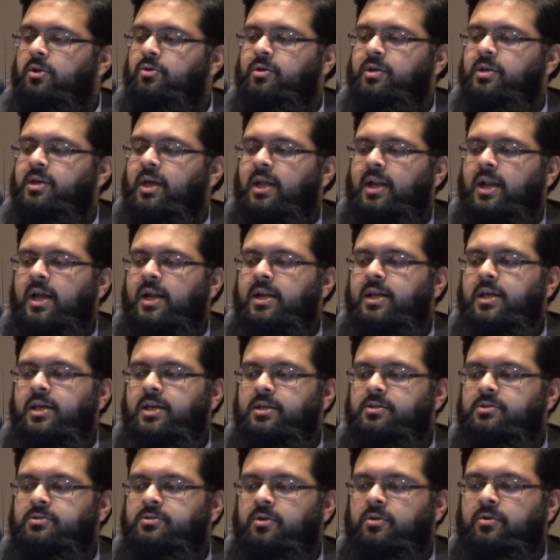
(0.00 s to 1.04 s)
And looking at
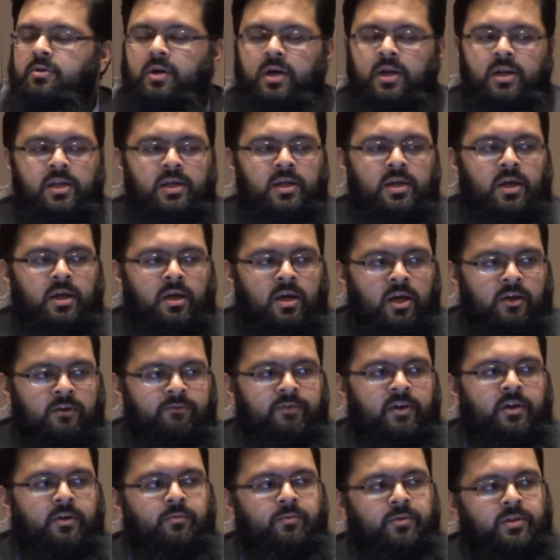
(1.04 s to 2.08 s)
any
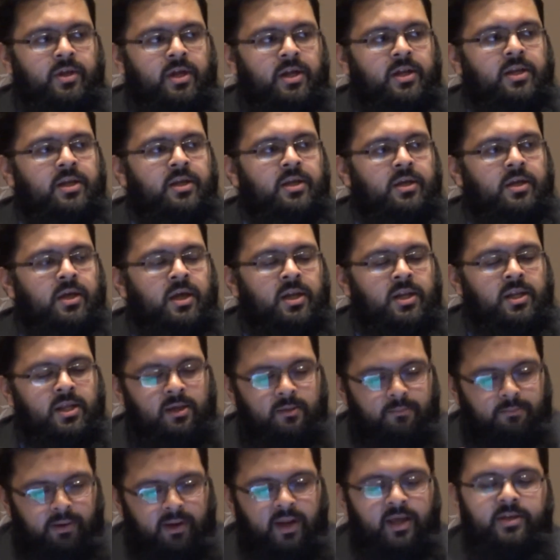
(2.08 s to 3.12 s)
event with
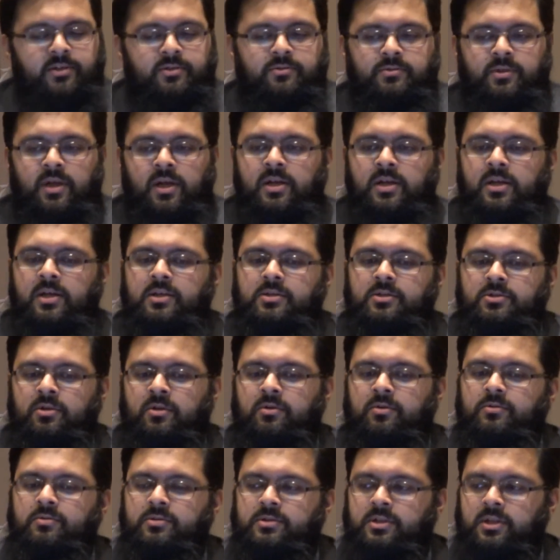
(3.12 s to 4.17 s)
any place with any
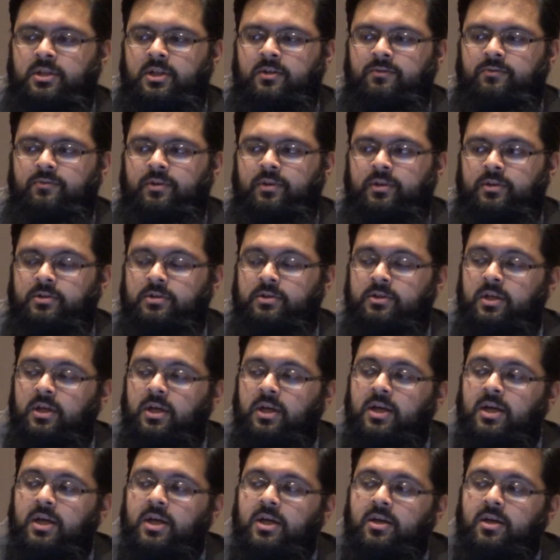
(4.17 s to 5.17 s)
historical significance,